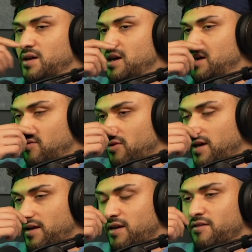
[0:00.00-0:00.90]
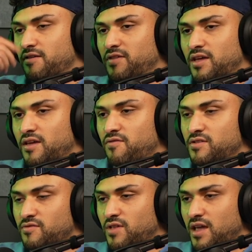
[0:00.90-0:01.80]
Okay, well, I feel like if
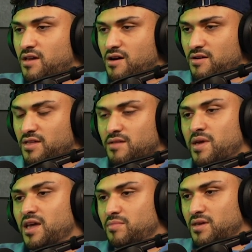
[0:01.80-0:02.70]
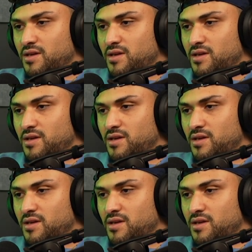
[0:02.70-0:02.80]
it's like y'all, then maybe